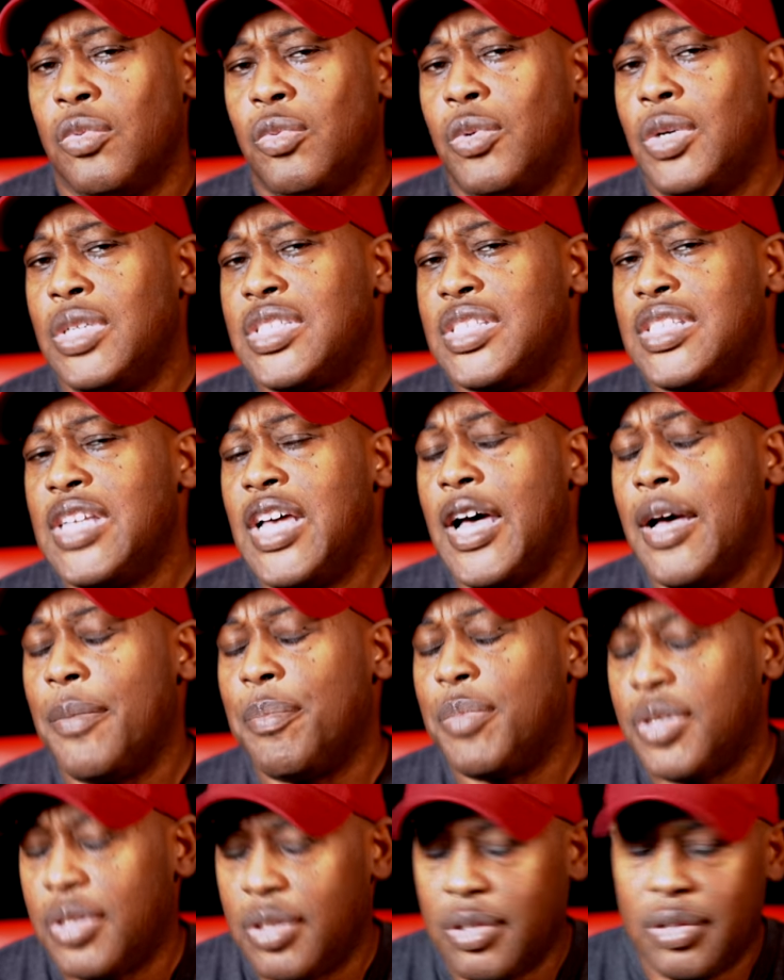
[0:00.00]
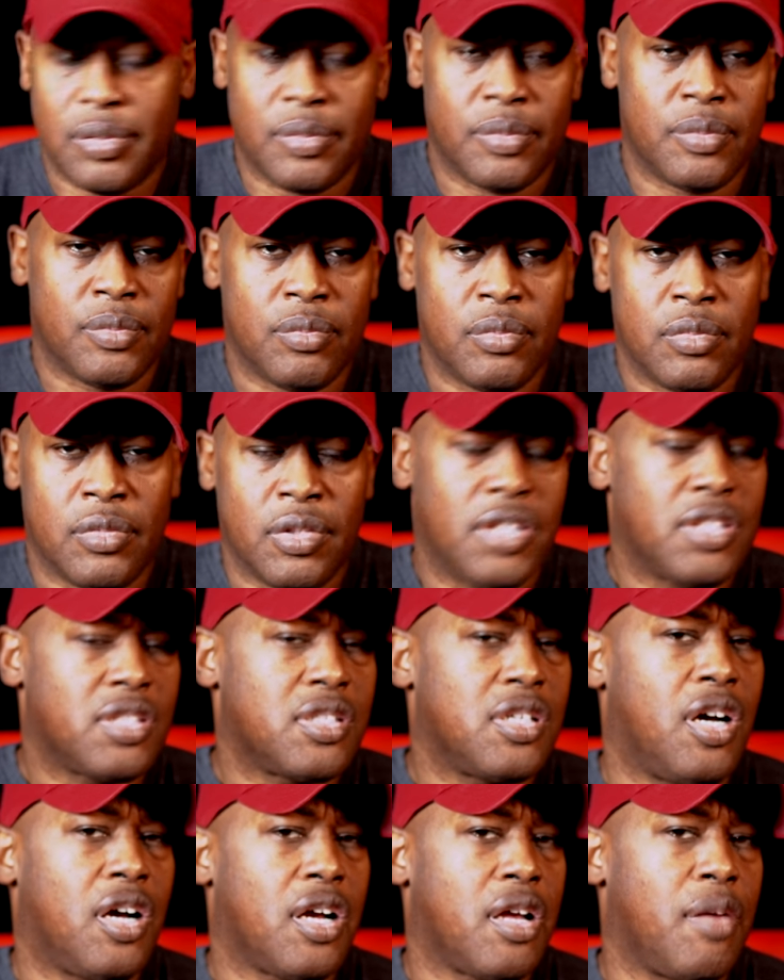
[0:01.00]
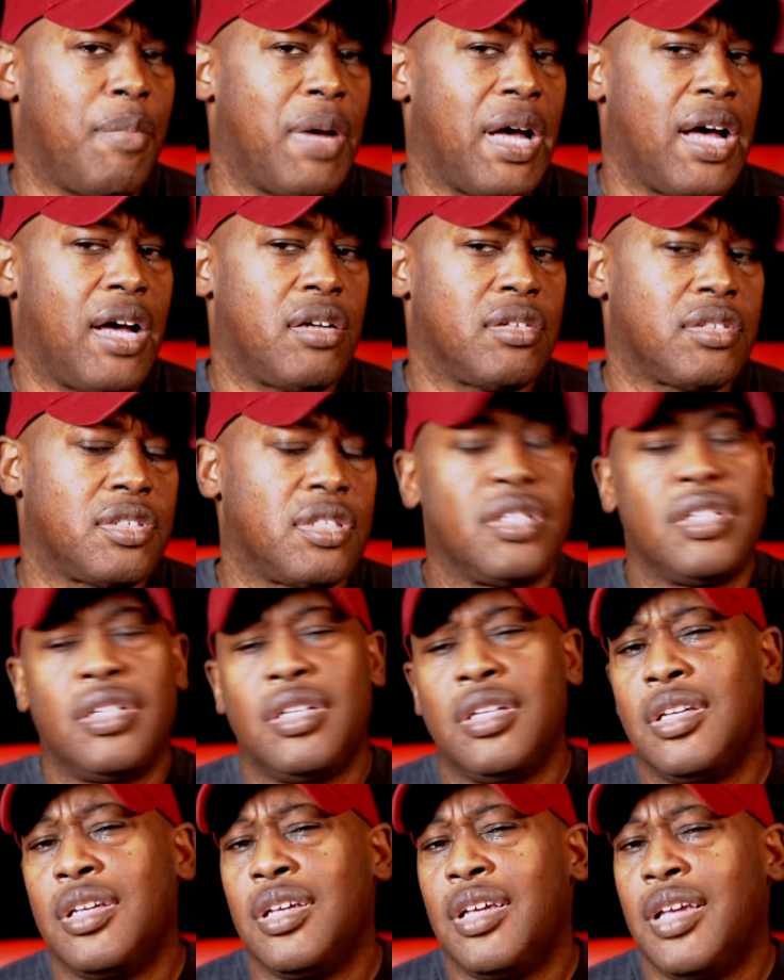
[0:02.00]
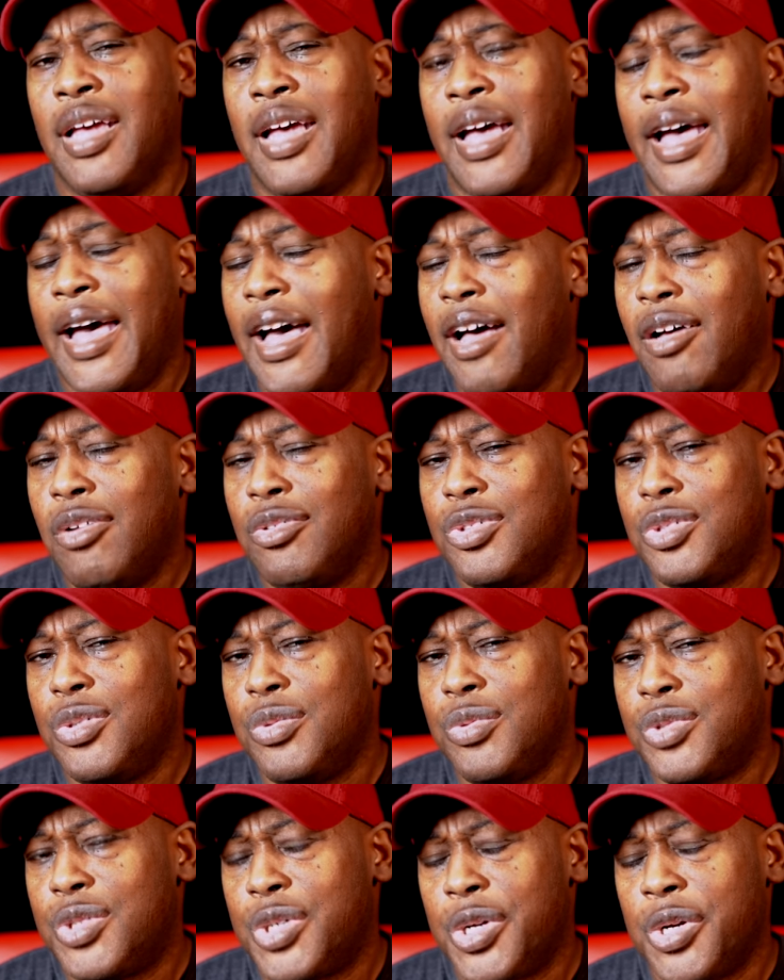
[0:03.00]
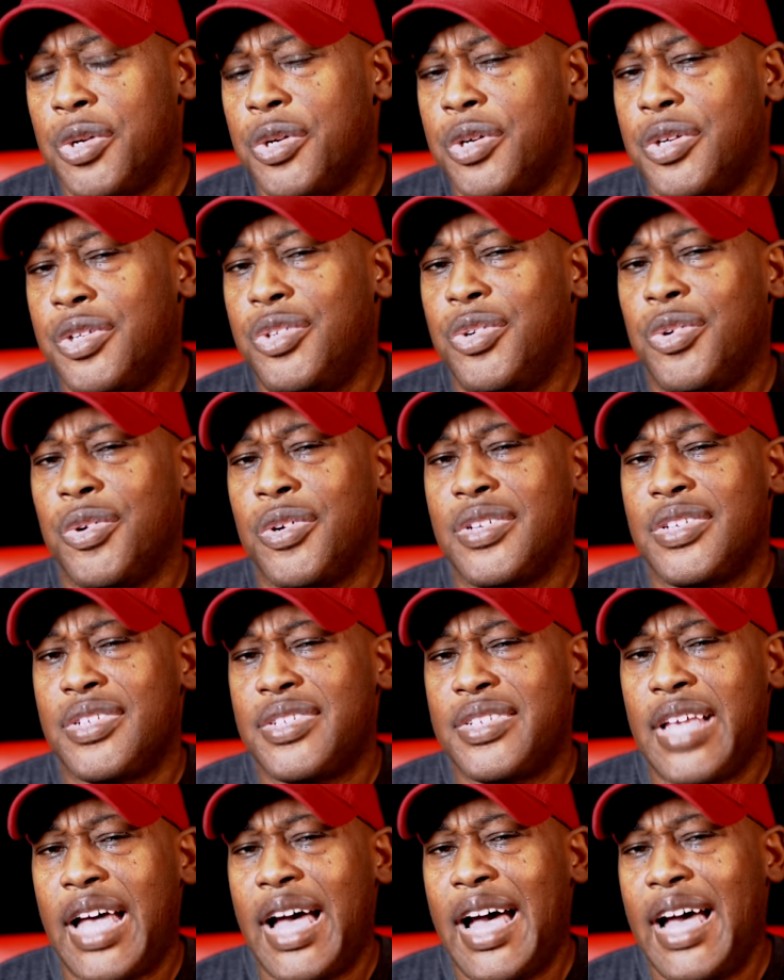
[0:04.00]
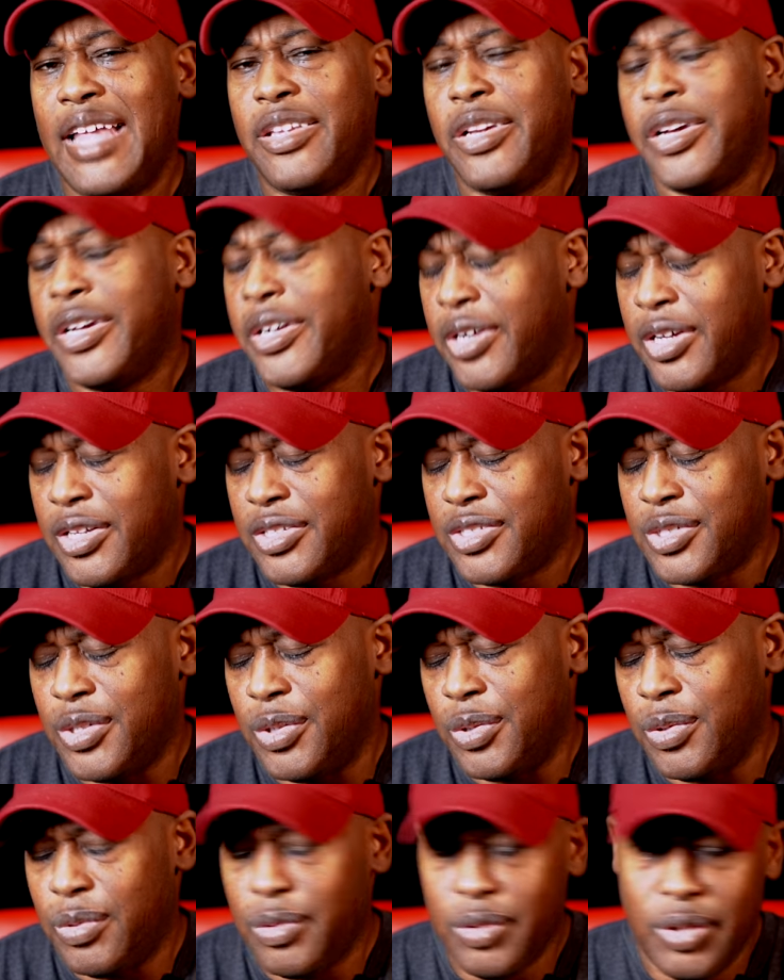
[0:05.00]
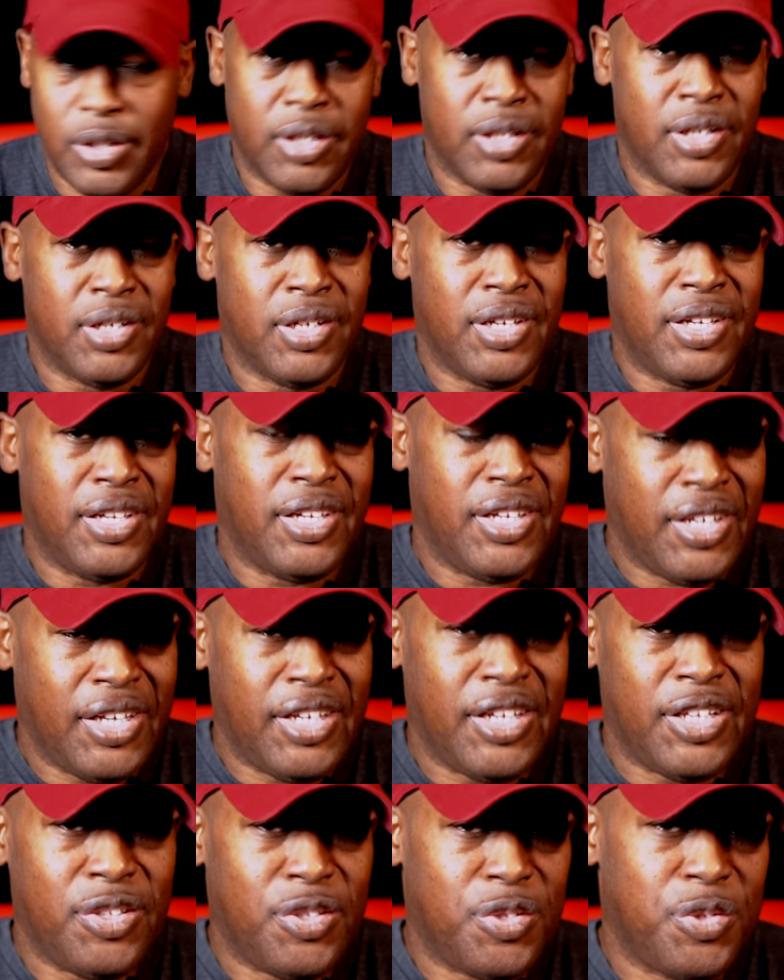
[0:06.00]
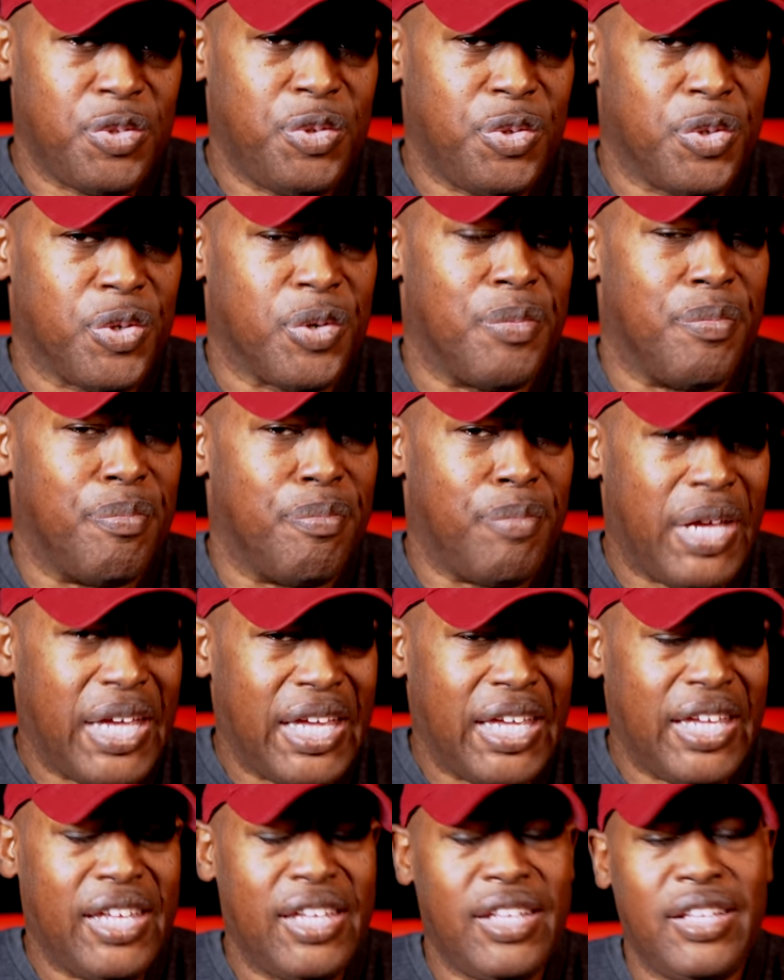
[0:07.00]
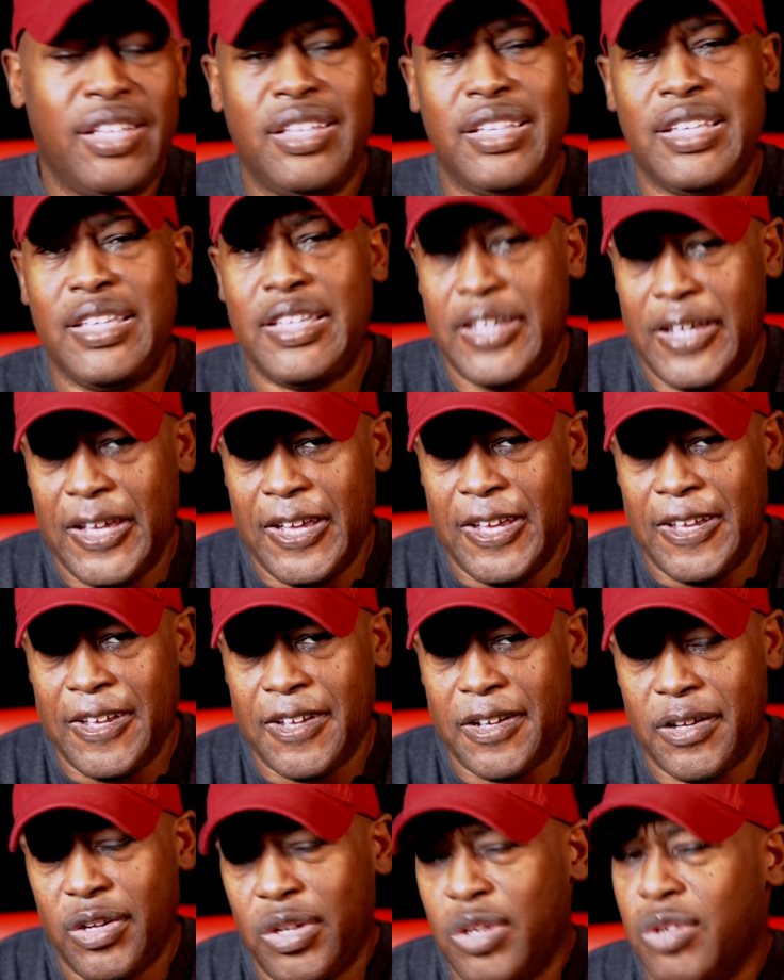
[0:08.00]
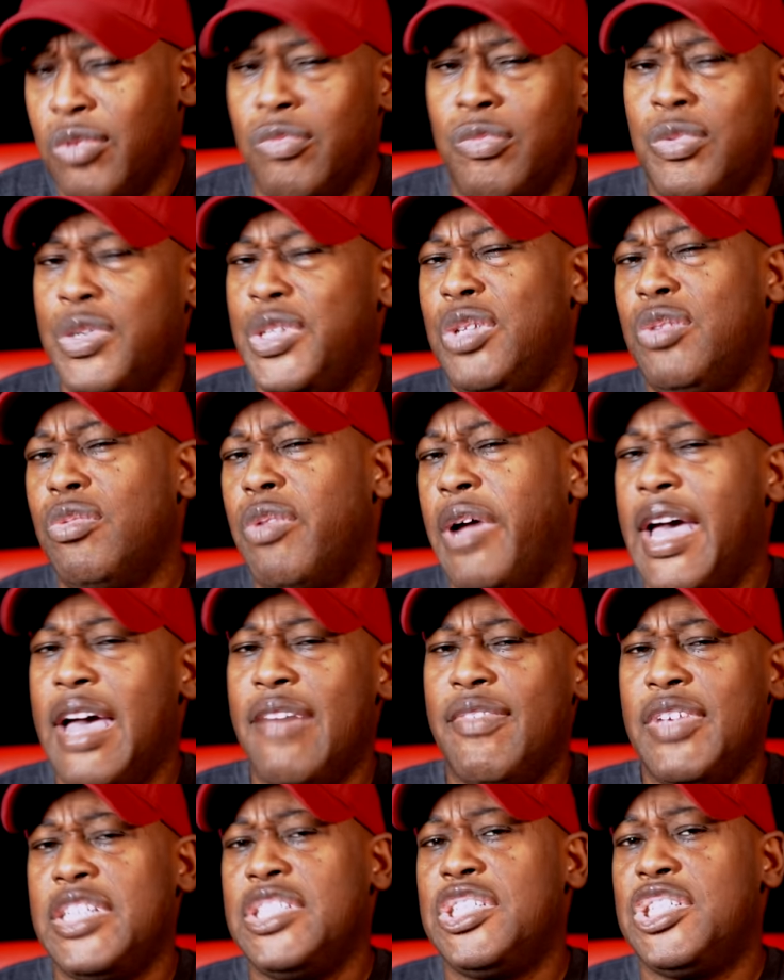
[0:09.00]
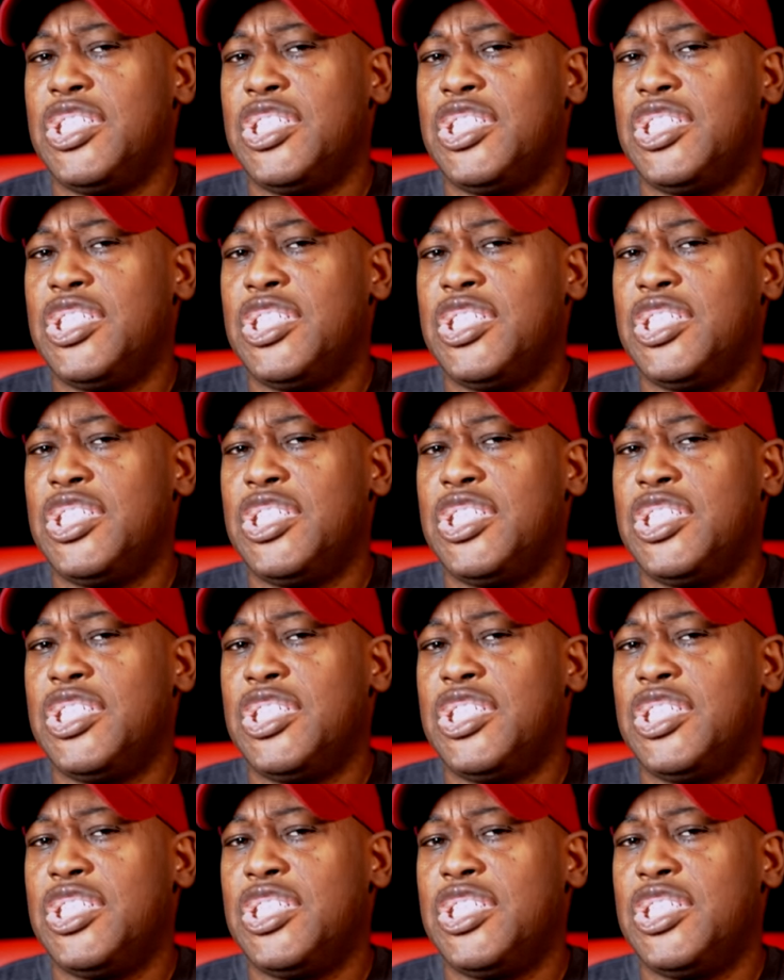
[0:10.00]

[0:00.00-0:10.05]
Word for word: What's up? Let's talk about how to turn your side hustle into your main gig when you have a